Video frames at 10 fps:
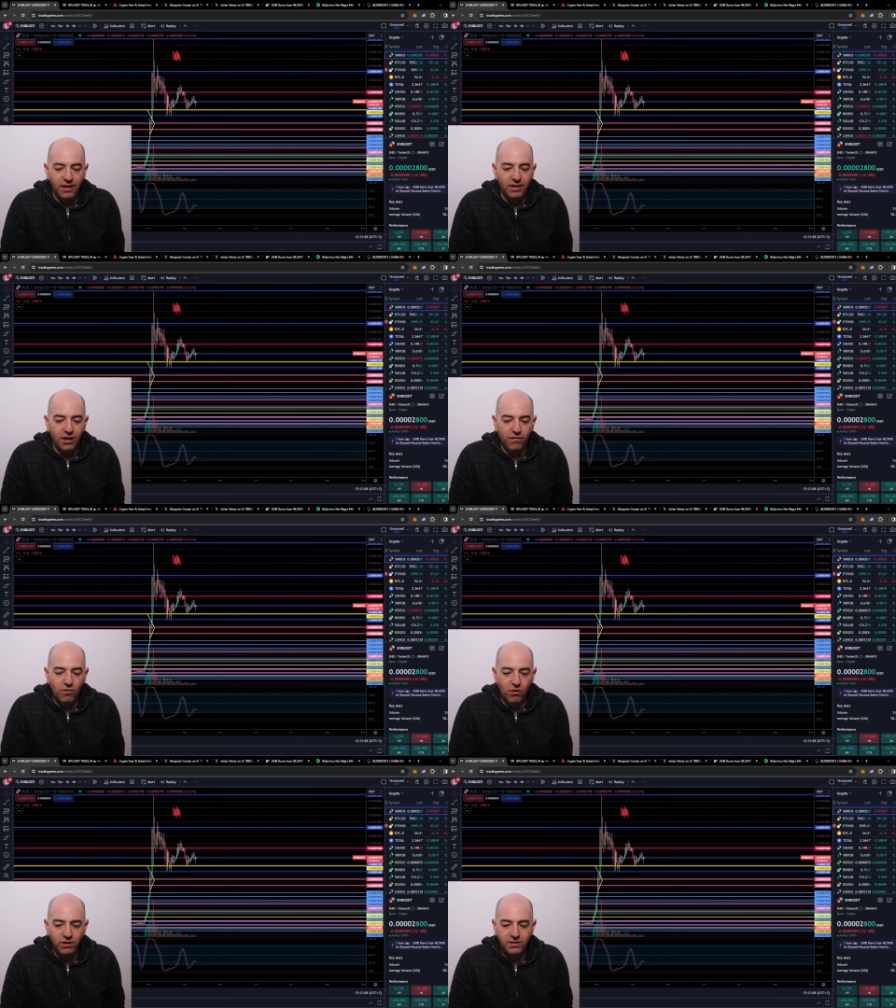Now, of
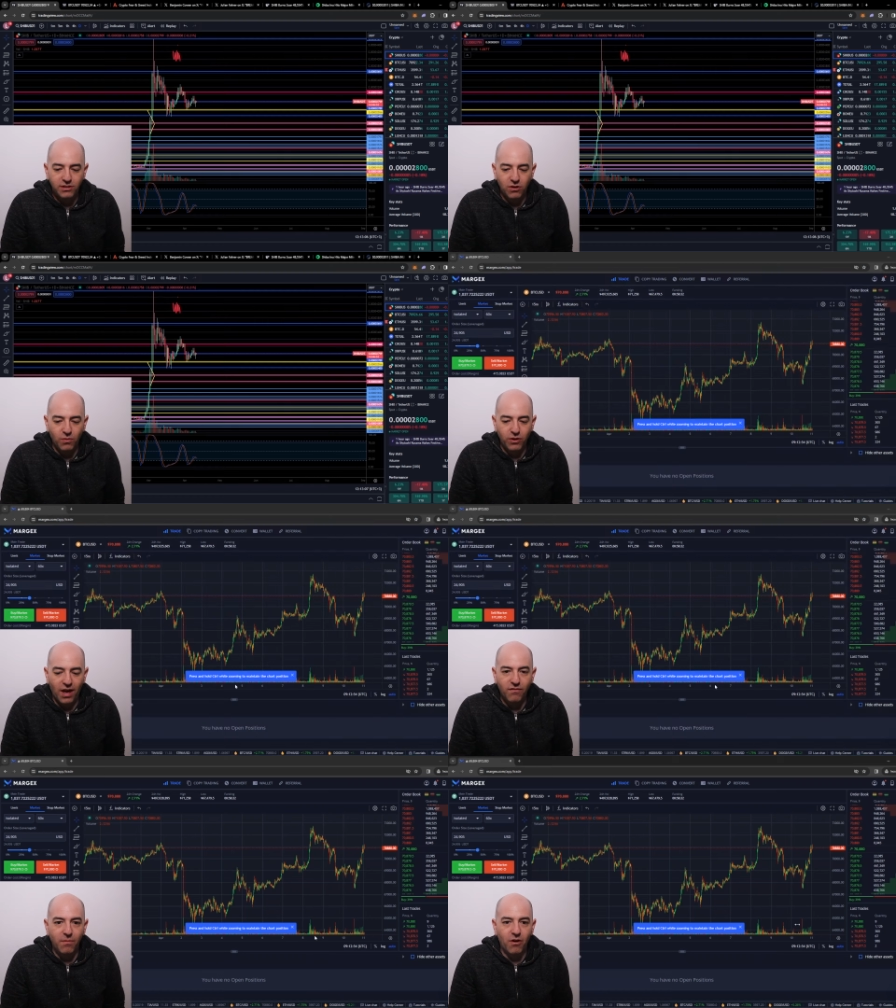course, you know, when you have
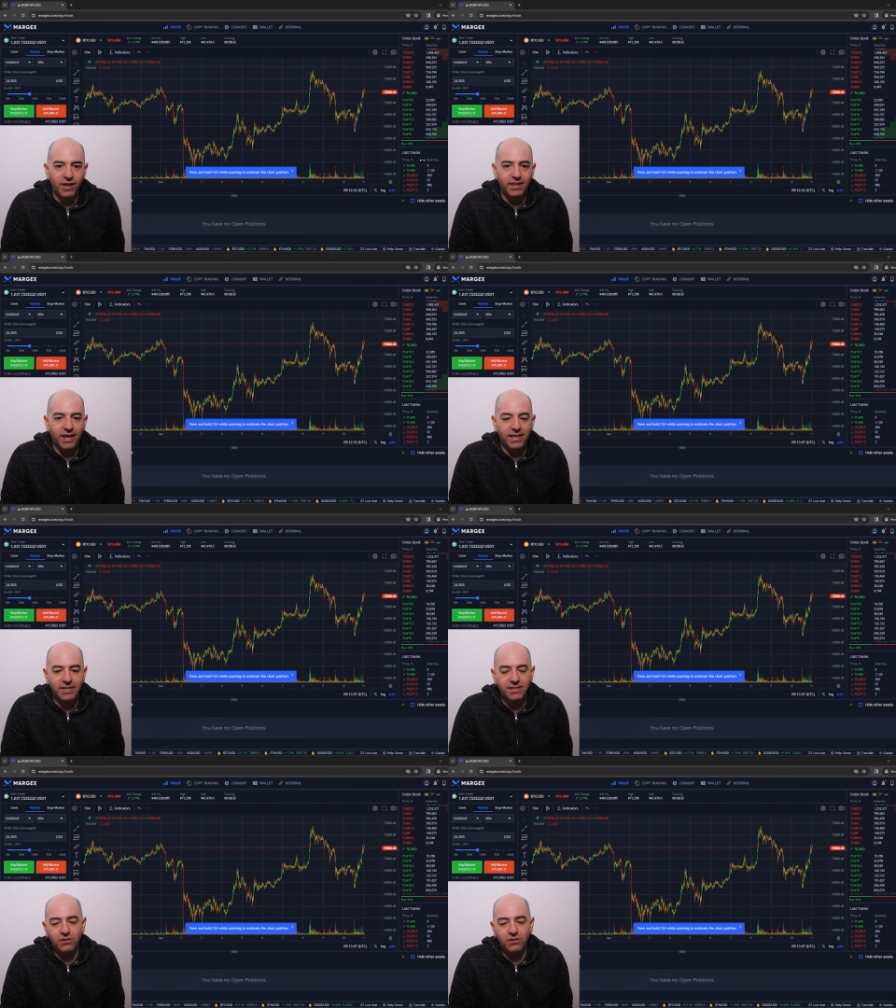a market like this,